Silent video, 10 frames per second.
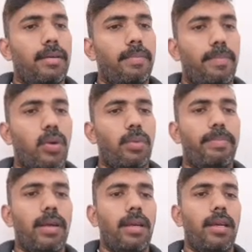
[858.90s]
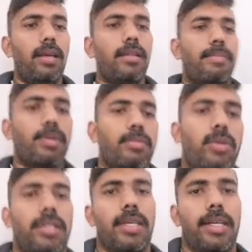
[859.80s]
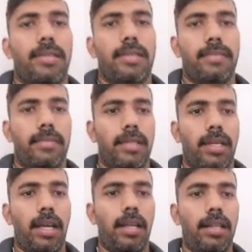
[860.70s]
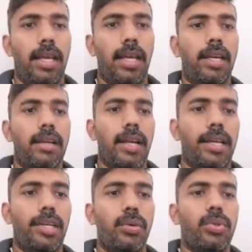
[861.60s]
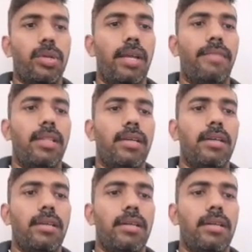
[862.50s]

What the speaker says: properly in the promoter site, and they interact usually with the